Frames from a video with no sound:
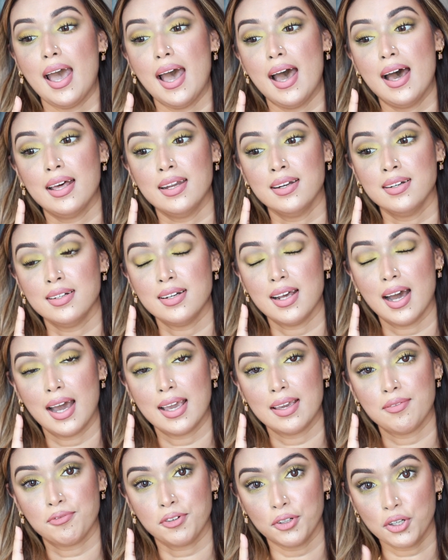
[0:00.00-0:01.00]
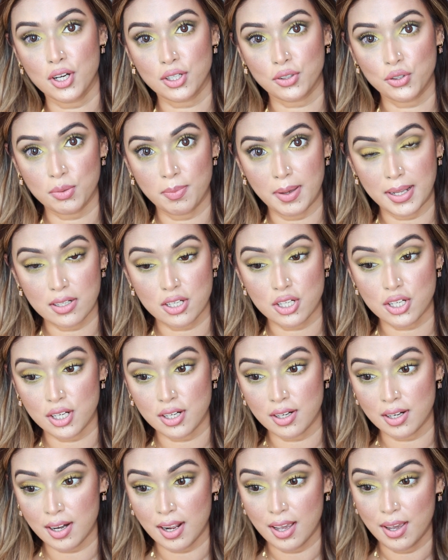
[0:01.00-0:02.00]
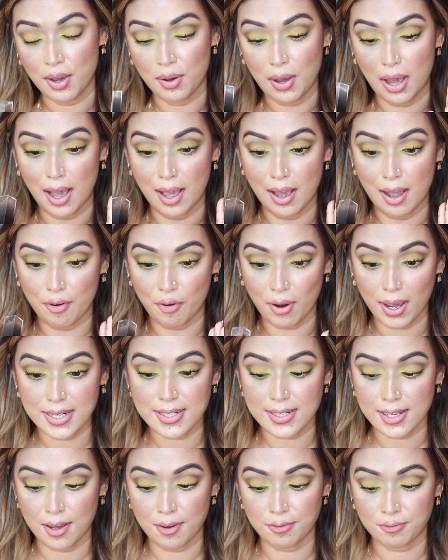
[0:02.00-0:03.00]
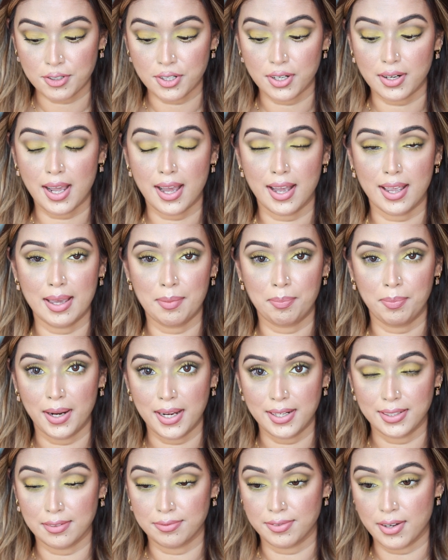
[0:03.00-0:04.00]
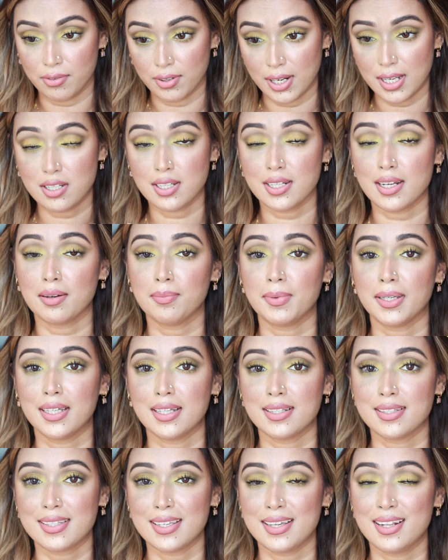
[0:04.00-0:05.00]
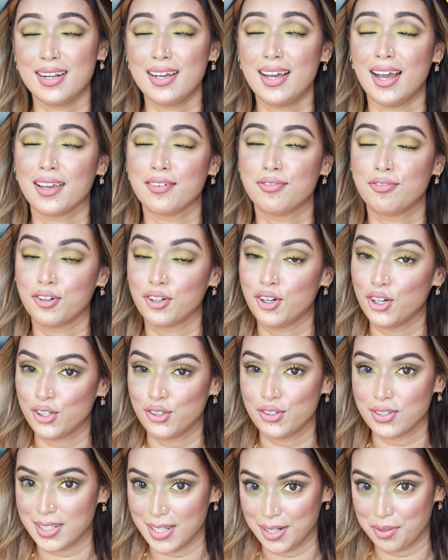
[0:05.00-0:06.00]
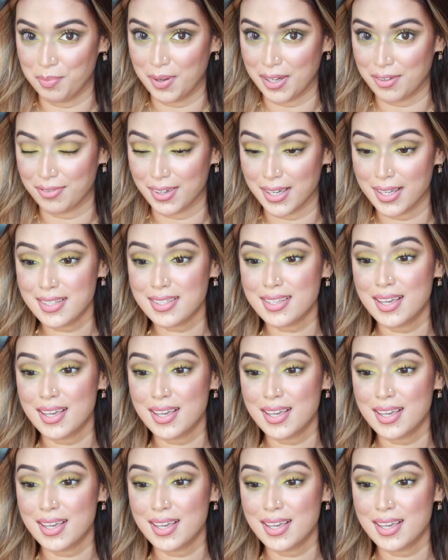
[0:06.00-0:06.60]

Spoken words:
And I forgot to mention, right after I applied the foundation and my concealer, I forgot to set my face.